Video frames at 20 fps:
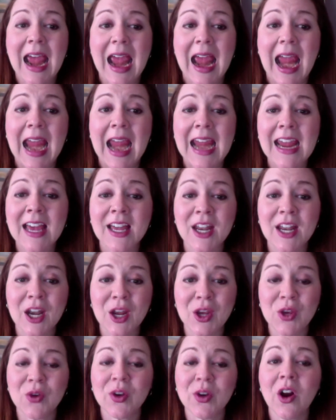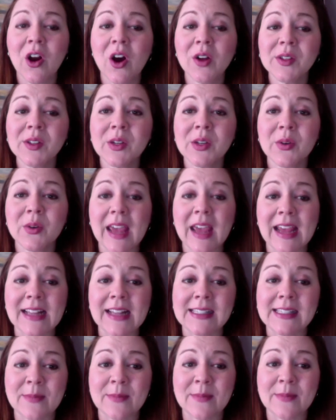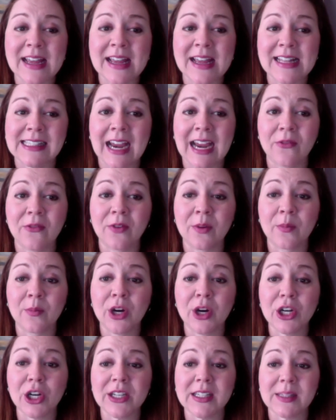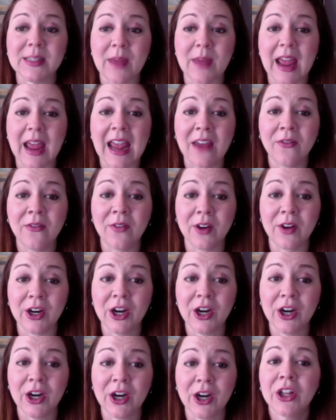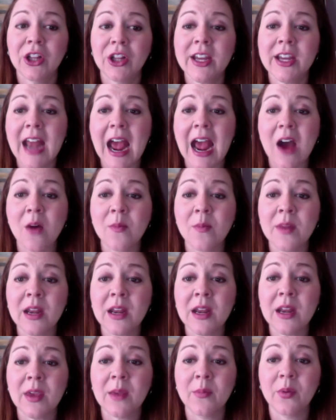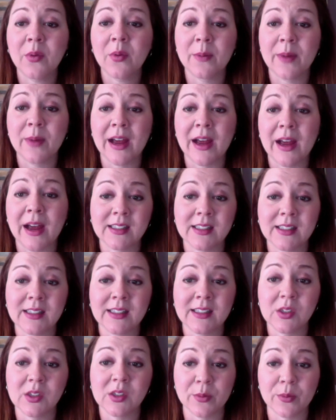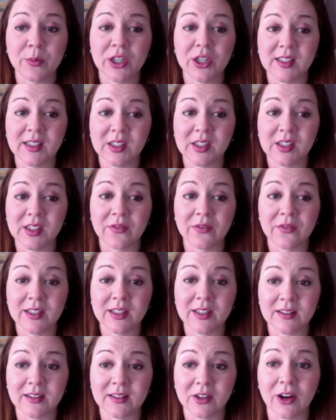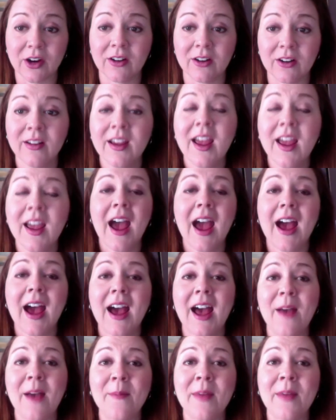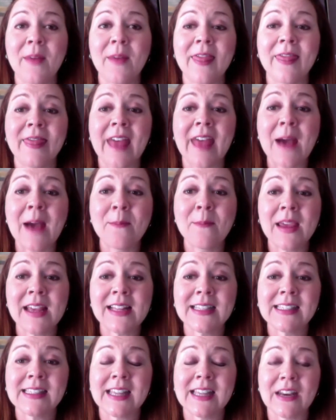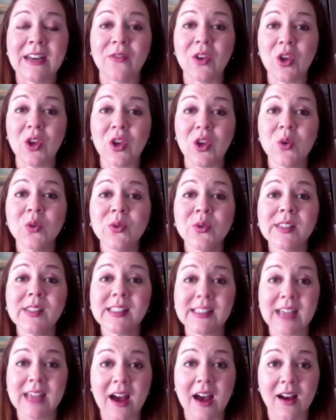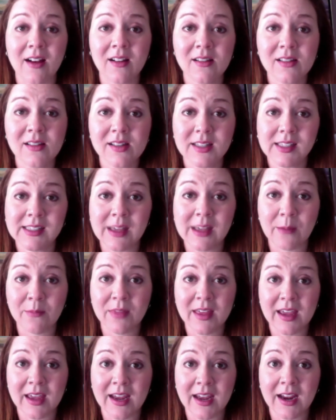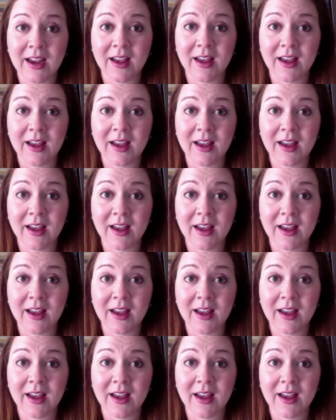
And you can also gain some insight from purchase behavior. Look at how many people are buying subscription services, y'all. Um, that means that if you sell something